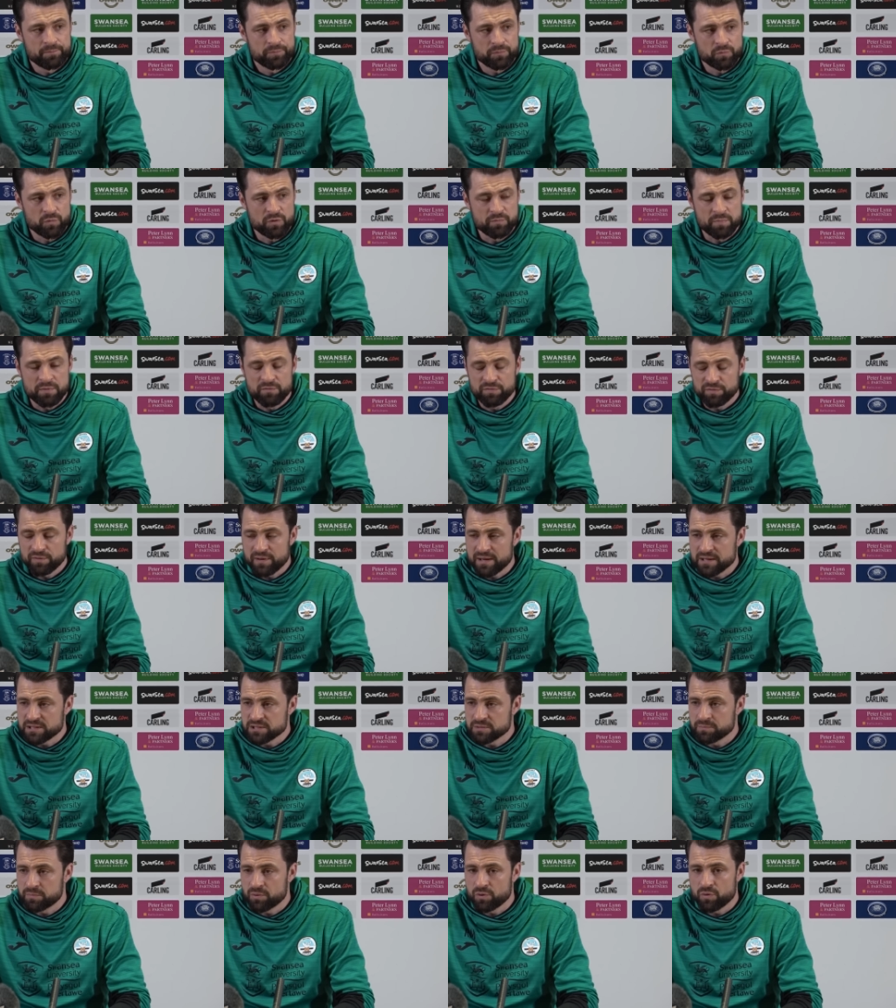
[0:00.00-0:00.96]
we've been
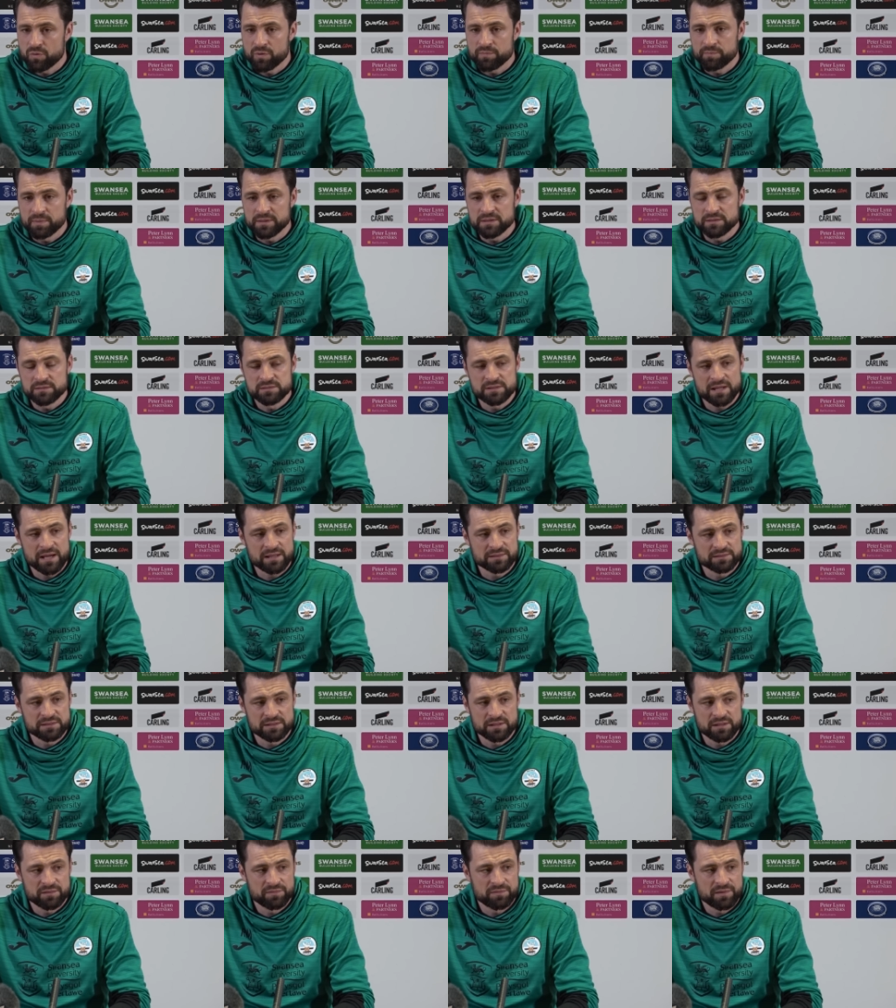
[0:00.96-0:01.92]
flexible, we've been
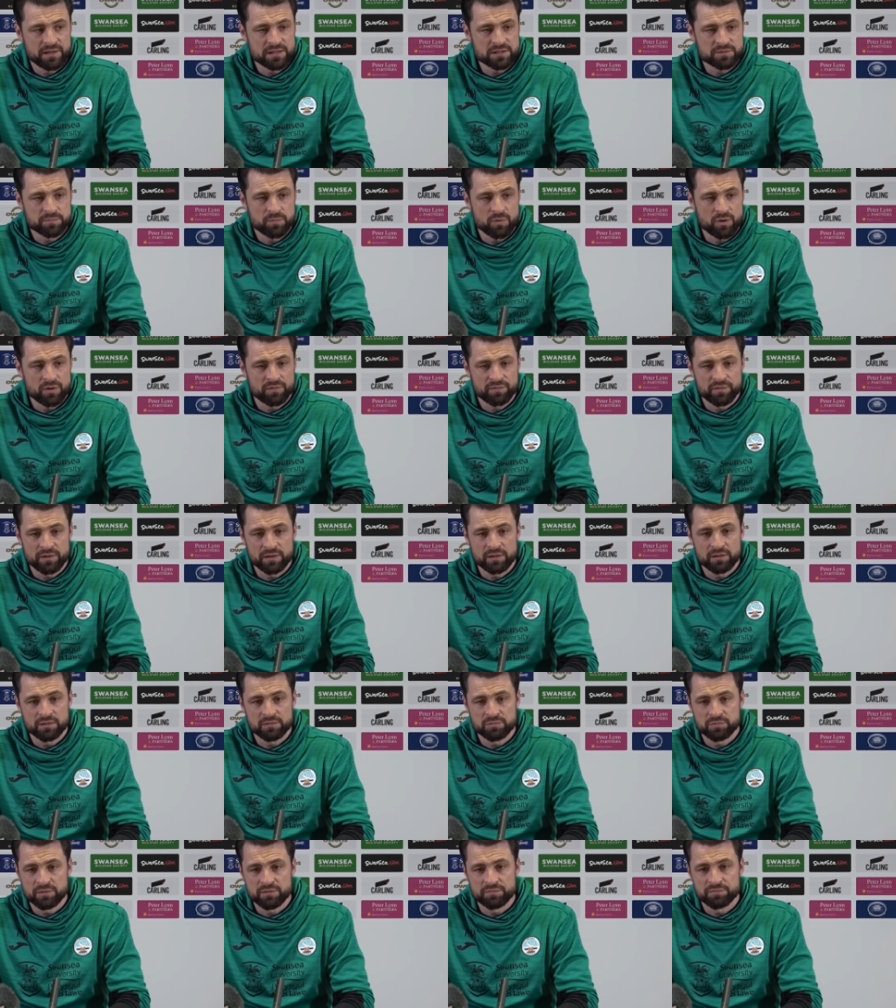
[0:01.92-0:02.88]
tactically flexible, I
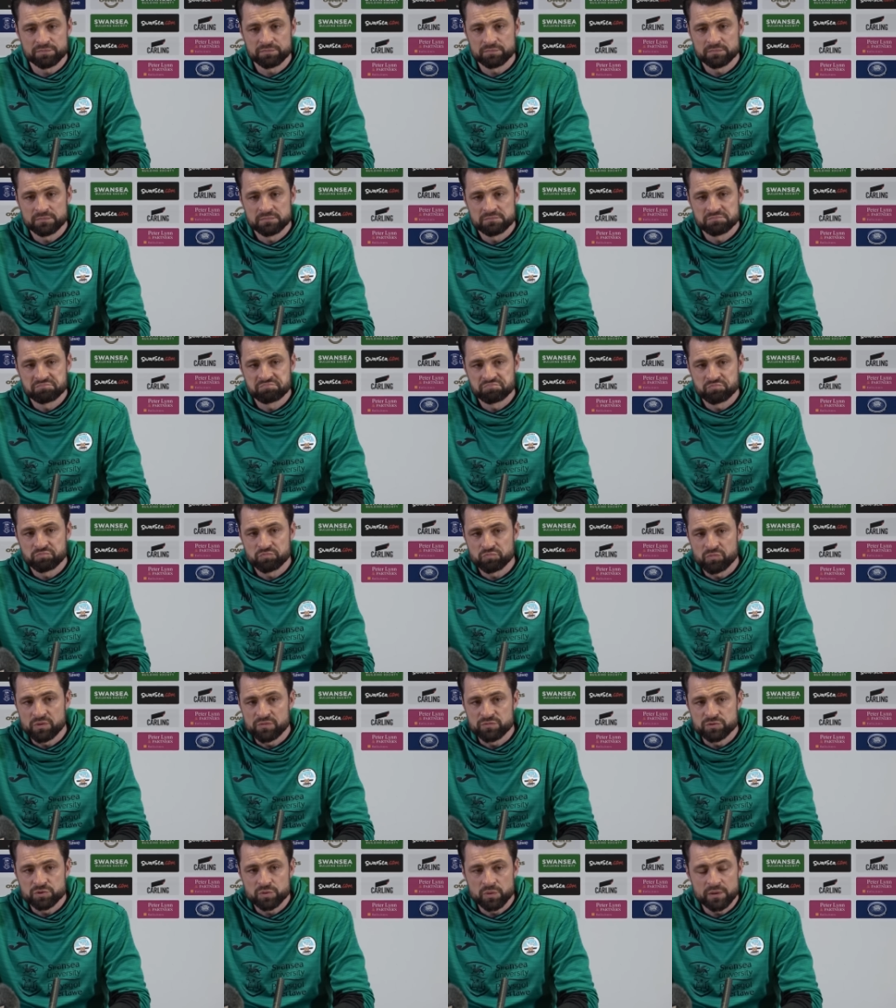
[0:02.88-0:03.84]
think we've
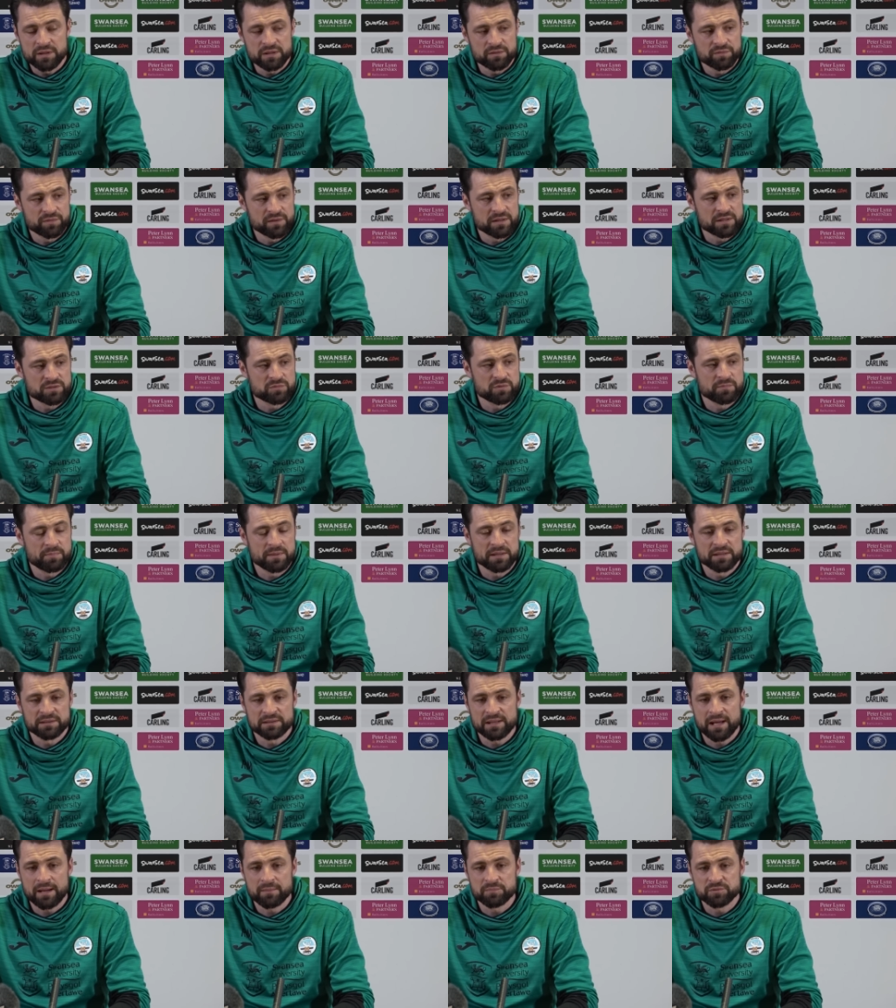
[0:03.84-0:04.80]
we've tweaked things, we've been
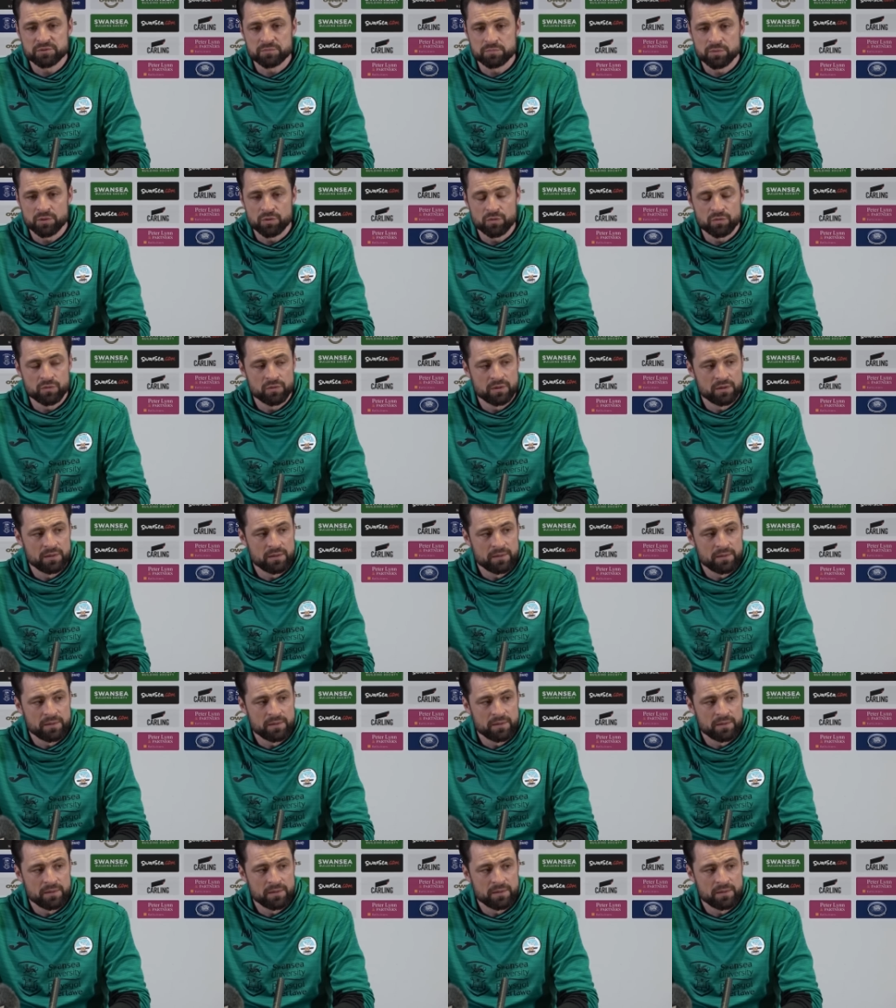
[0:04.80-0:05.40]
adaptable,